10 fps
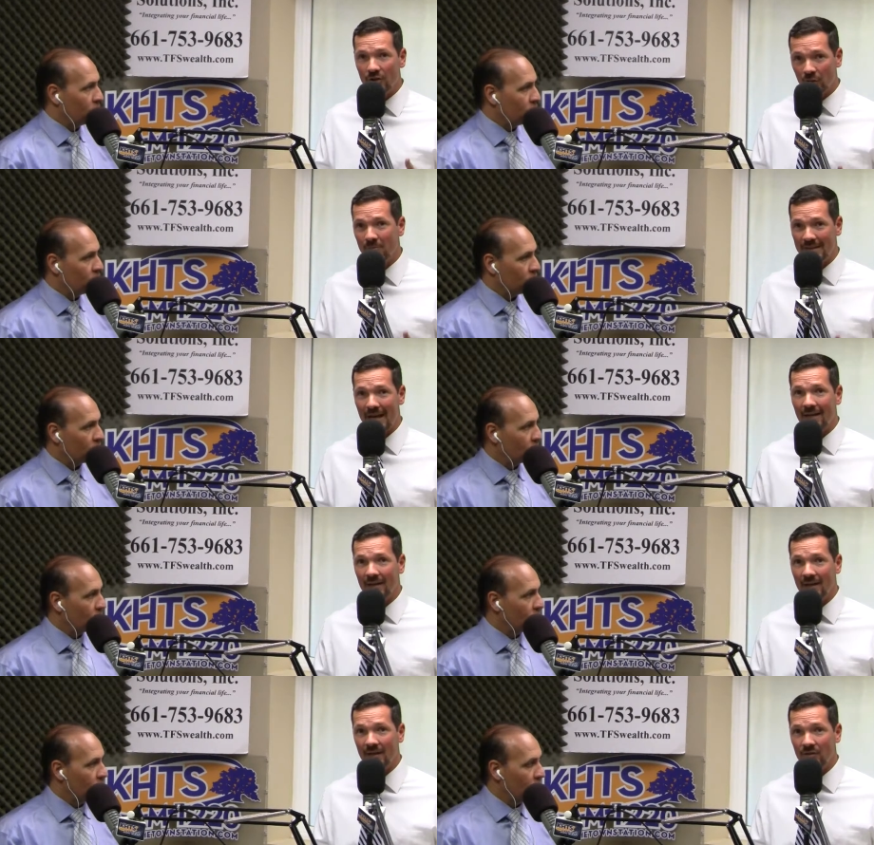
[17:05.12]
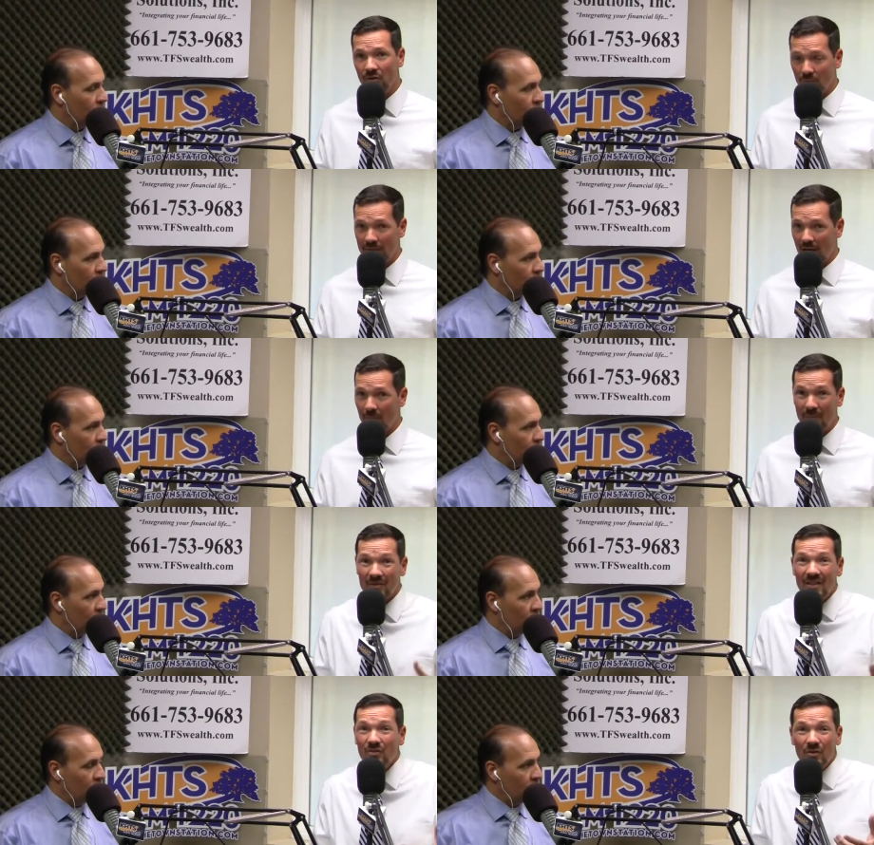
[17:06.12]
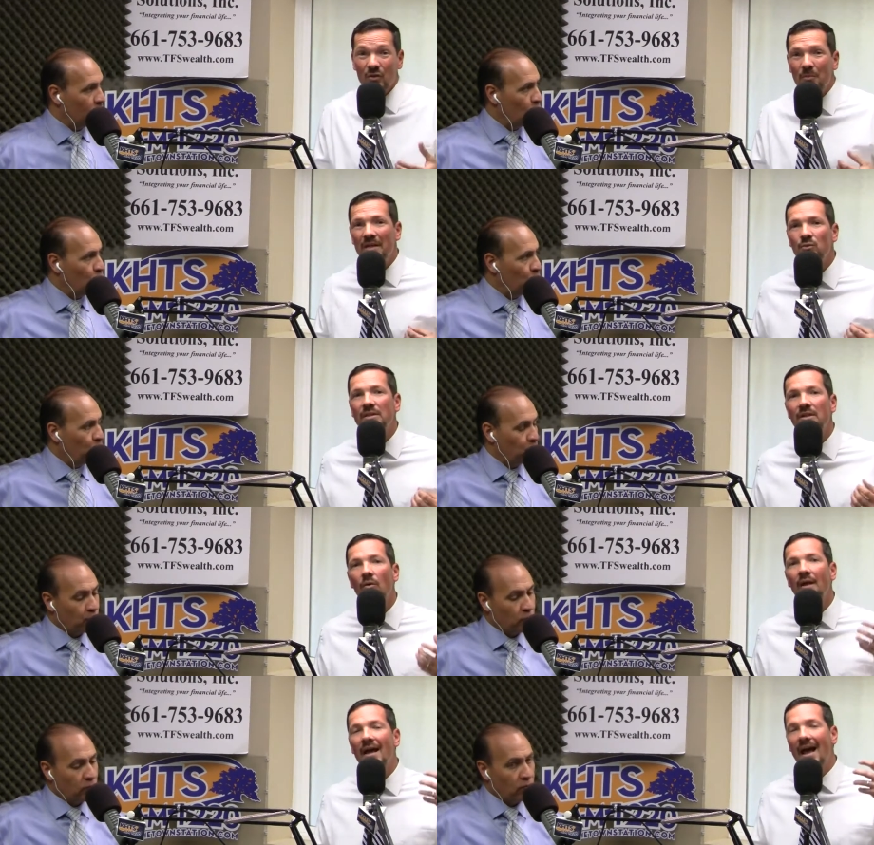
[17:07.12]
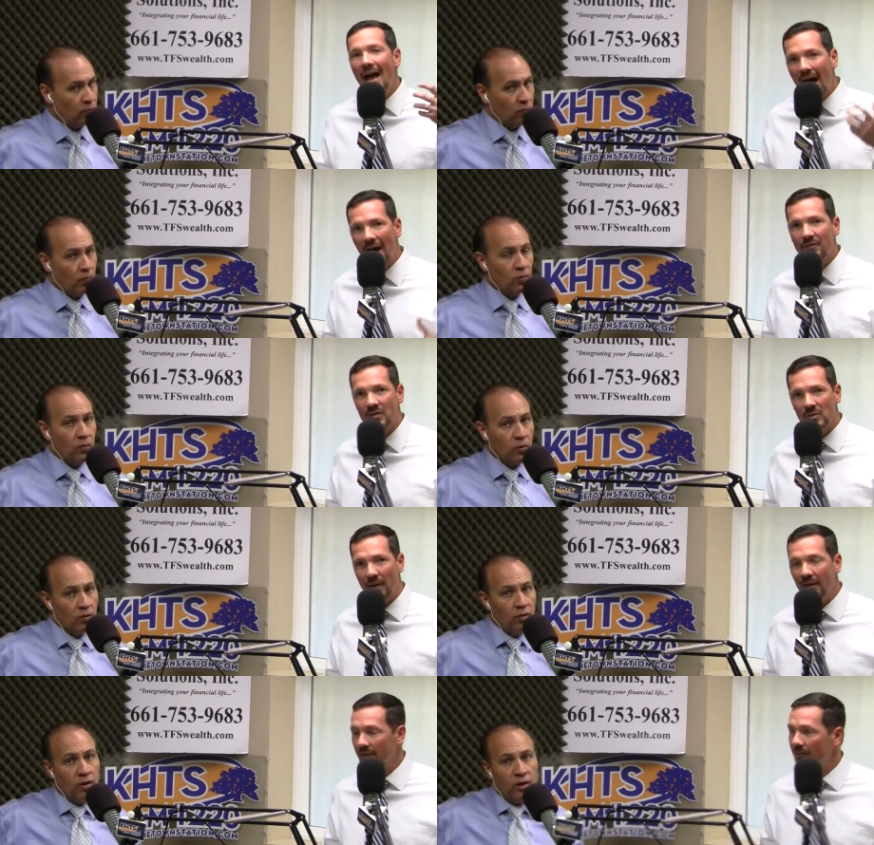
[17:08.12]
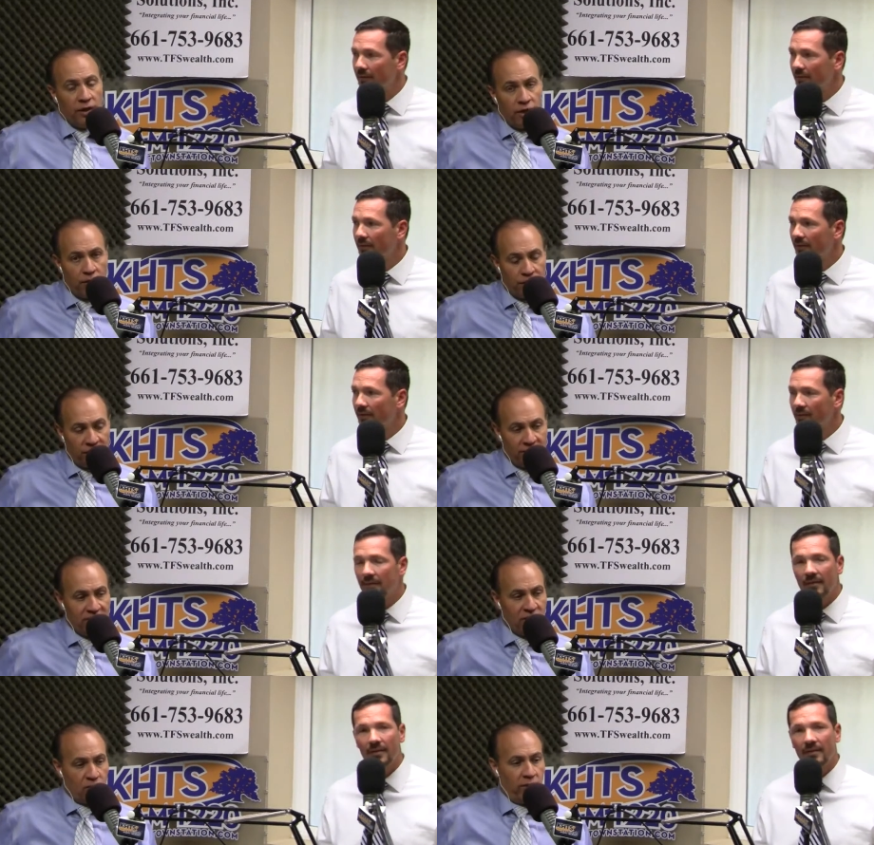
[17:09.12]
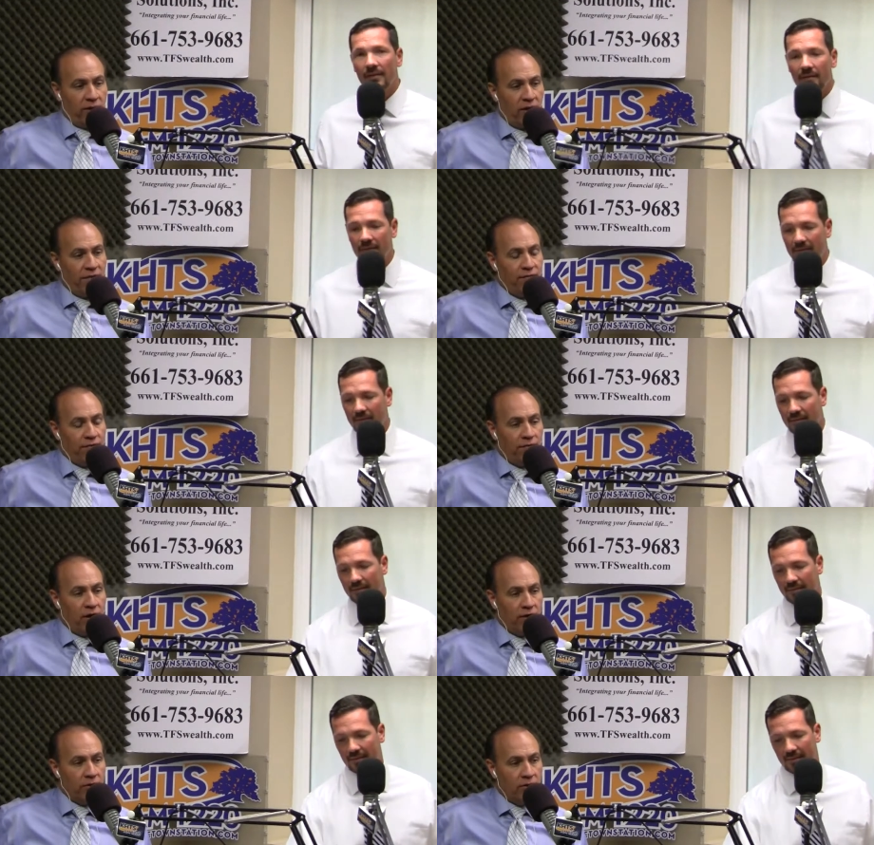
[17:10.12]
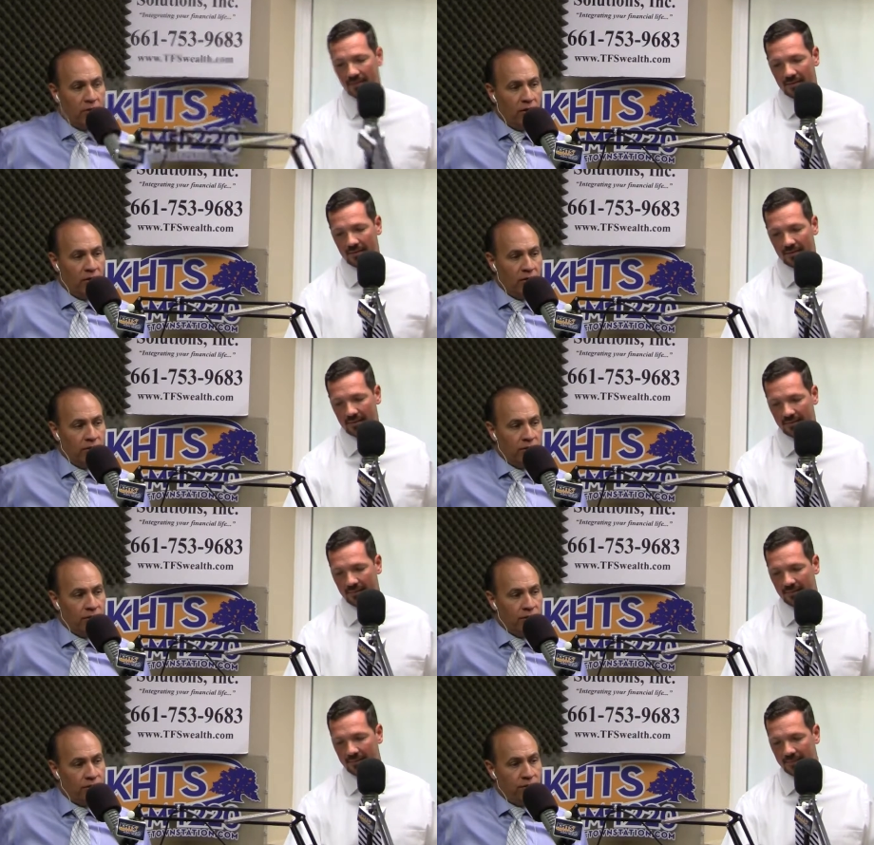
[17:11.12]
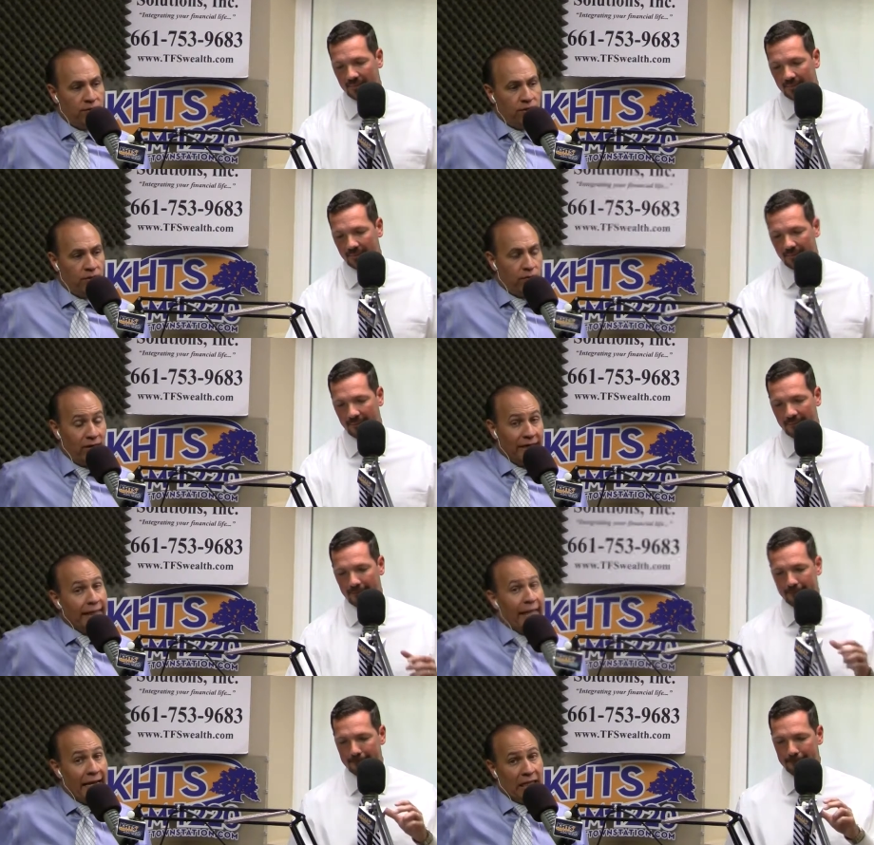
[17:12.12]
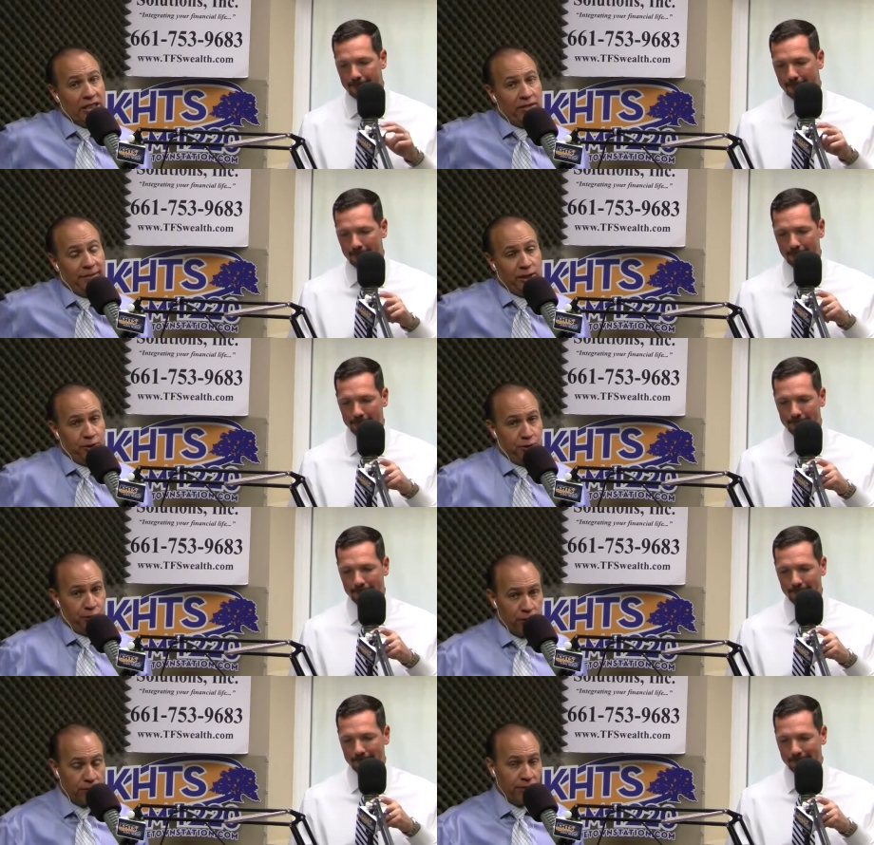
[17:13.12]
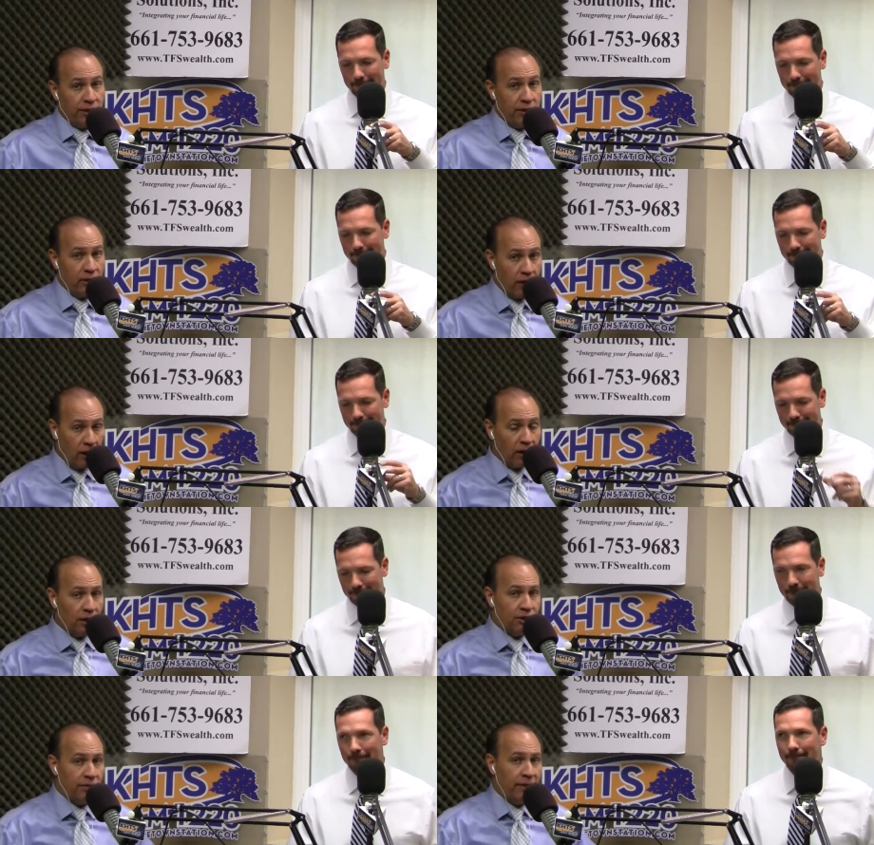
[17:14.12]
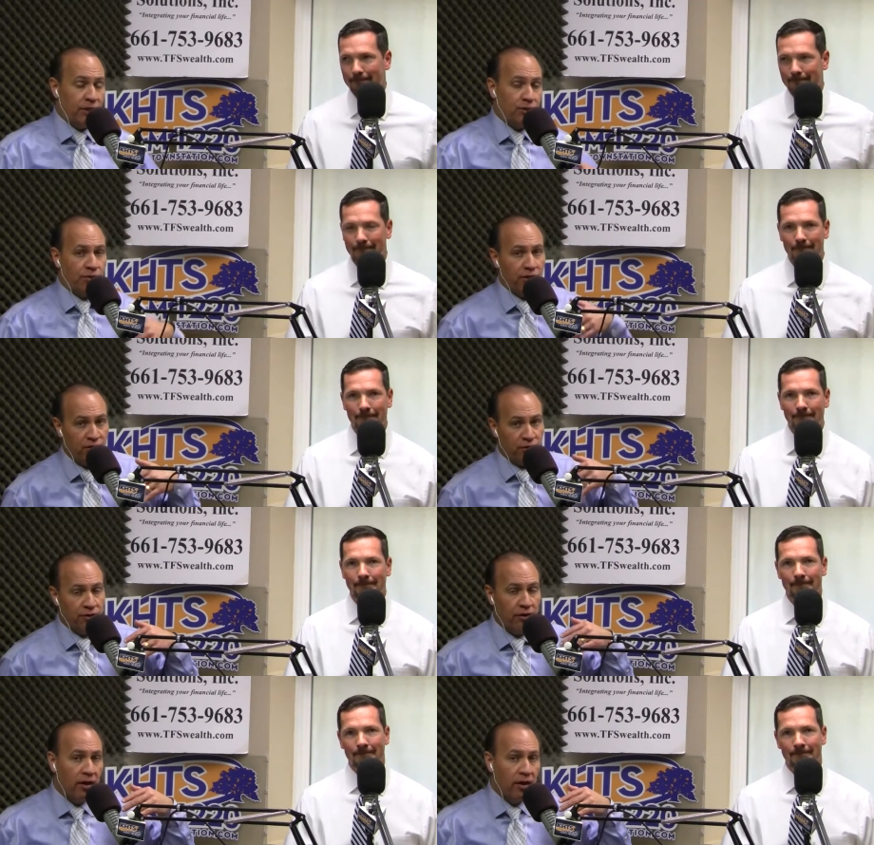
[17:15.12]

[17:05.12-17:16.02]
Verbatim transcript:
Speaker 1: term debt into retirement because those, those are monies we don't have to spend. You know, and think of it this
Speaker 2: way a lot of you have gone. Uh, to, to great lengths to make sure your children get into college, to make sure that you're